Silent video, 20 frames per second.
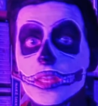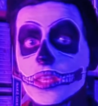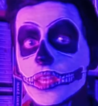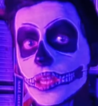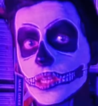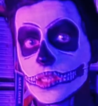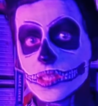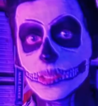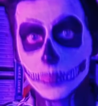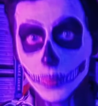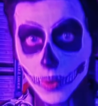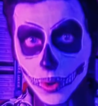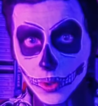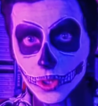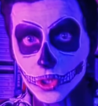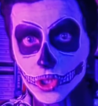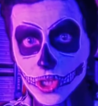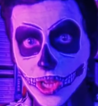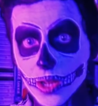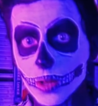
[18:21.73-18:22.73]
you can support
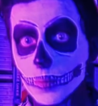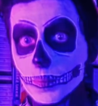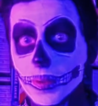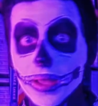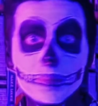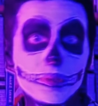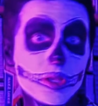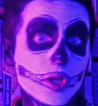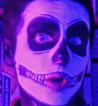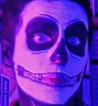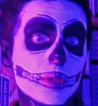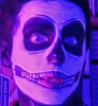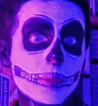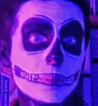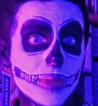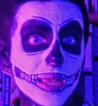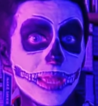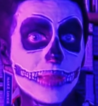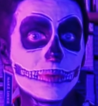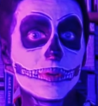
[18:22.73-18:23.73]
the channel by becoming a
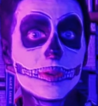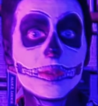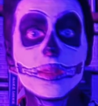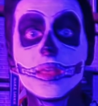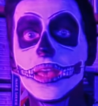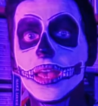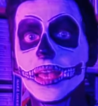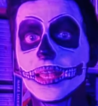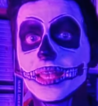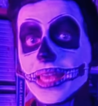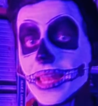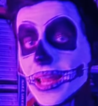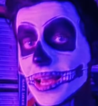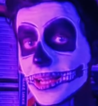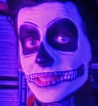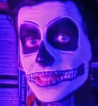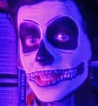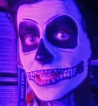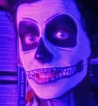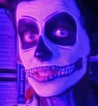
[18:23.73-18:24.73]
patron and get
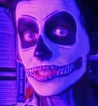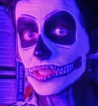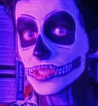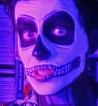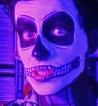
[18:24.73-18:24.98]
access to